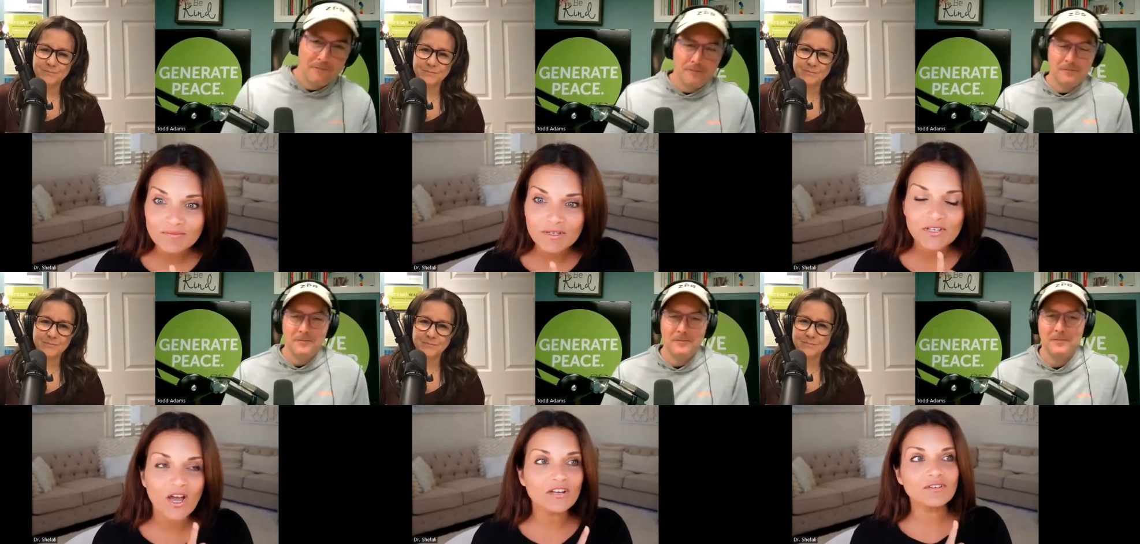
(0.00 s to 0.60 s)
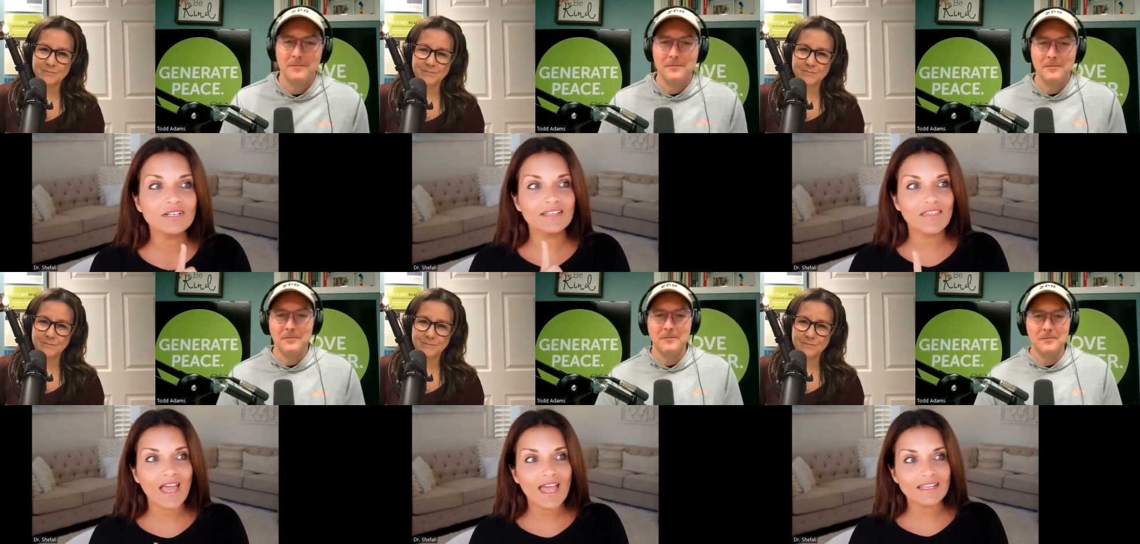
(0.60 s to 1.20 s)
Speaker 1: But not only
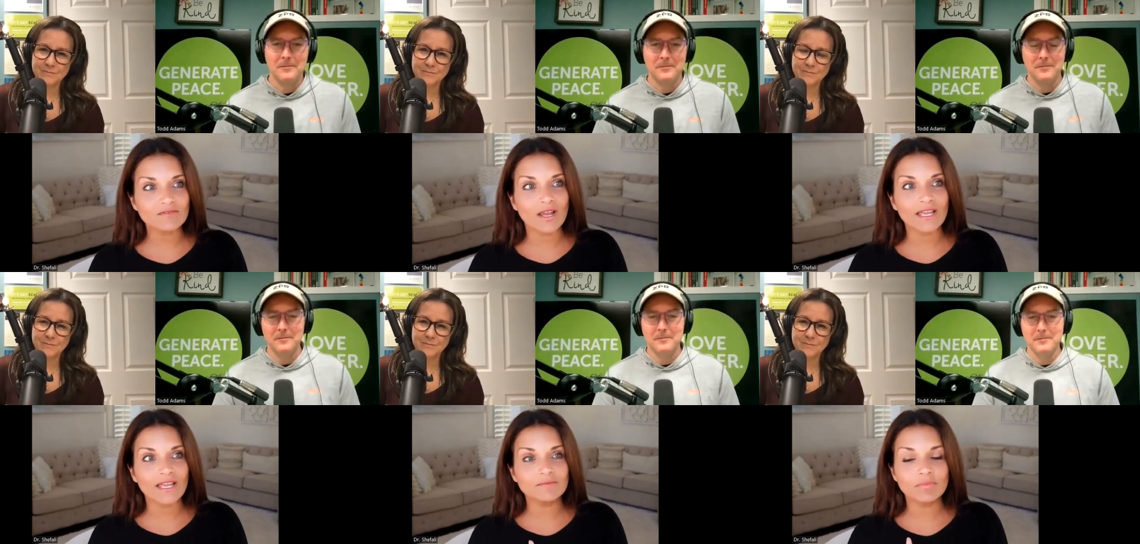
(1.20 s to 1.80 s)
that, right?